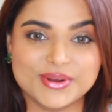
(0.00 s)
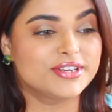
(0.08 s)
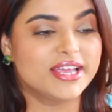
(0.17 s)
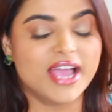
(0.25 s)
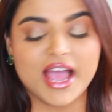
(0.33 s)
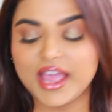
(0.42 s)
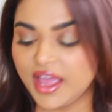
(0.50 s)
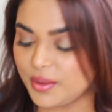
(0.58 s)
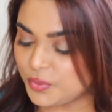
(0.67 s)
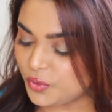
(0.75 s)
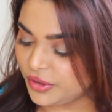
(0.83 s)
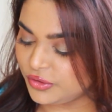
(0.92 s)
Today I
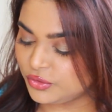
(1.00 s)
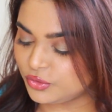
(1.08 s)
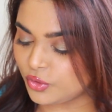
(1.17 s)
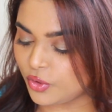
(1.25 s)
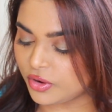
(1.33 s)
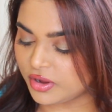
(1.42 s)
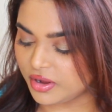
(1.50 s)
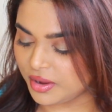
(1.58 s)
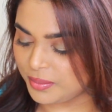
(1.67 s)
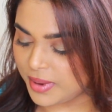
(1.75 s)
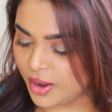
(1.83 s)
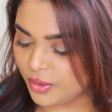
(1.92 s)
am going to talk
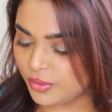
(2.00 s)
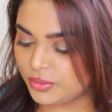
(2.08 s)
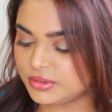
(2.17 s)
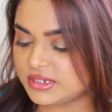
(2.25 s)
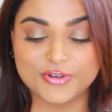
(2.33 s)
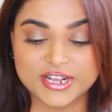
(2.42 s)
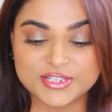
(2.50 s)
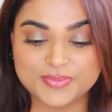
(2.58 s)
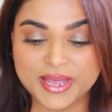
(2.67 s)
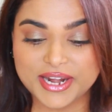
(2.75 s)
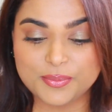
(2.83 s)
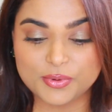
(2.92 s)
about
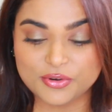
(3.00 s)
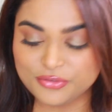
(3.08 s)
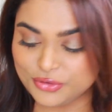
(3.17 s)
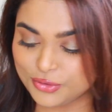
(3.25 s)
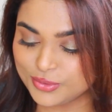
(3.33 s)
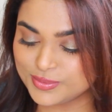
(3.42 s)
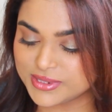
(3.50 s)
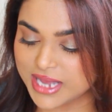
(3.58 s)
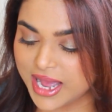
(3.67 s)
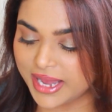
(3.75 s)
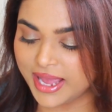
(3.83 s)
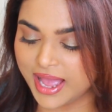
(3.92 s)
Dressberry perfumes.
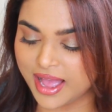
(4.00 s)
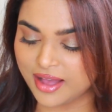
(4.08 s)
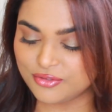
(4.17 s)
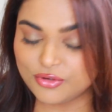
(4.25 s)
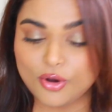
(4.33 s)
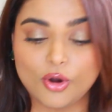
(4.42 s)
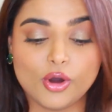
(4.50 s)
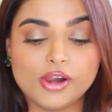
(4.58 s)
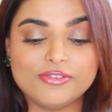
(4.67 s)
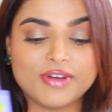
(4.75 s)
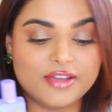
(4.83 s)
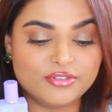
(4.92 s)
I have
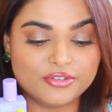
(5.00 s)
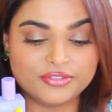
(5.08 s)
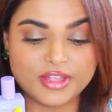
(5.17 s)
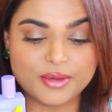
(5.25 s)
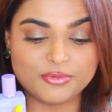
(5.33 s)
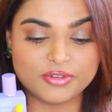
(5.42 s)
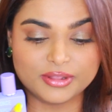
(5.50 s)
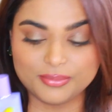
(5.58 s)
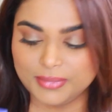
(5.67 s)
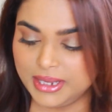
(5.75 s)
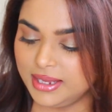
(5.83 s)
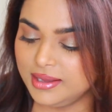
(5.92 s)
all 5 of them with
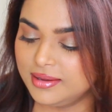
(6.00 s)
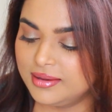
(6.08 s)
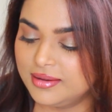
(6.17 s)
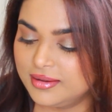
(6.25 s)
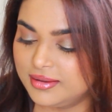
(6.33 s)
me.